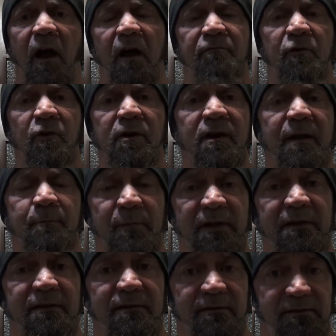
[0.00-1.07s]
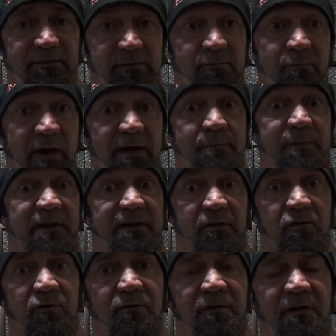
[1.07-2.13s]
I've already been to my
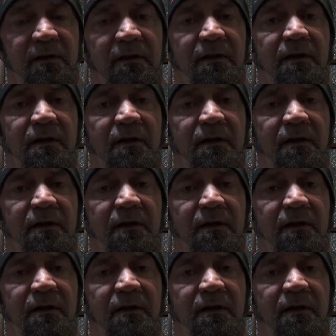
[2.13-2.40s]
pinnacle,